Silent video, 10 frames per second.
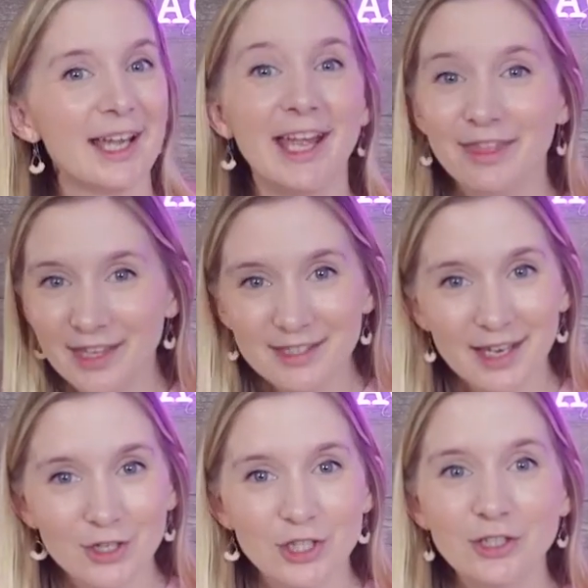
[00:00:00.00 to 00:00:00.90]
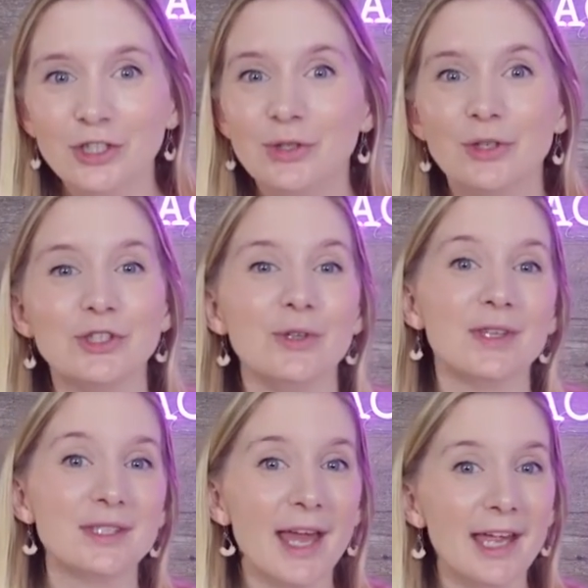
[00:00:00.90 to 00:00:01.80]
In this section, you could do the
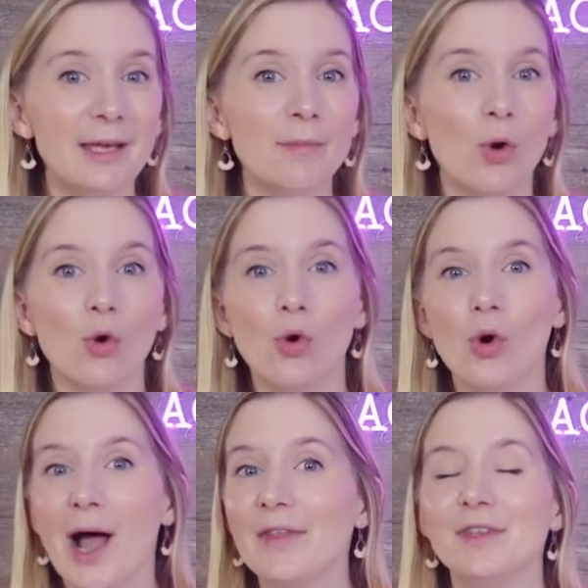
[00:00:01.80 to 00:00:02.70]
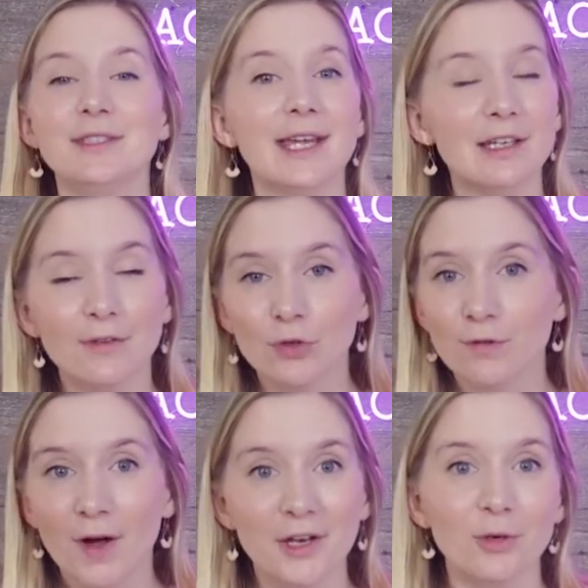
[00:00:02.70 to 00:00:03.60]
same or add the date of your
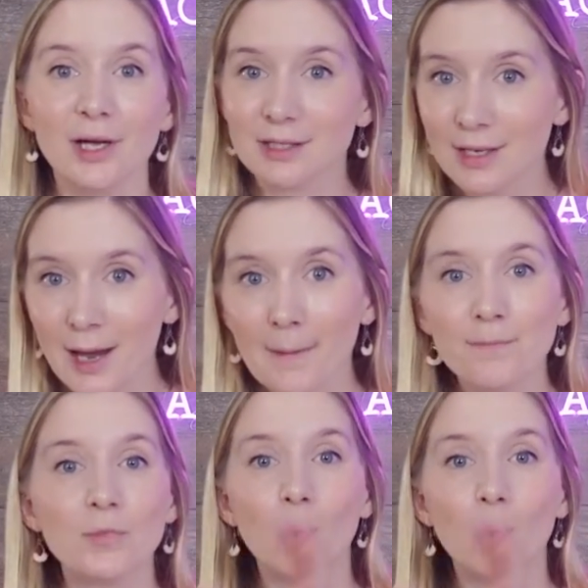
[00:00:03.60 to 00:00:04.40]
final exam,